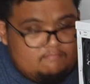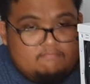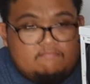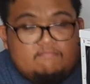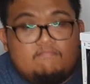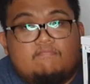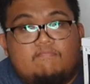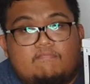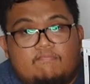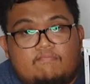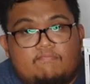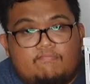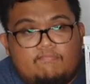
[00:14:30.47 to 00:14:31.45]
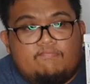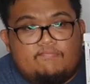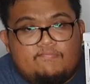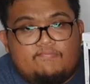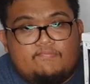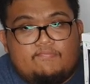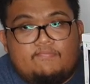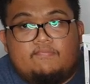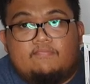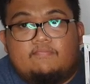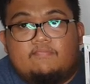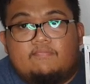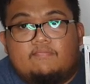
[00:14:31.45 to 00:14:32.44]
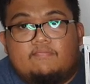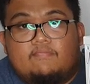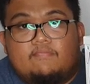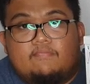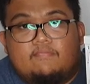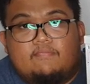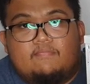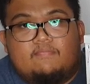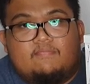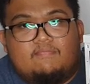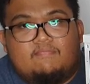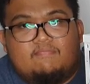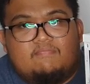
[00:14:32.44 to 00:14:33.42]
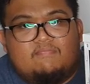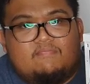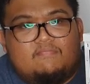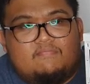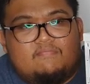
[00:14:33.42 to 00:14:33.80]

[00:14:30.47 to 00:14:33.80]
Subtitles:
(not speaking)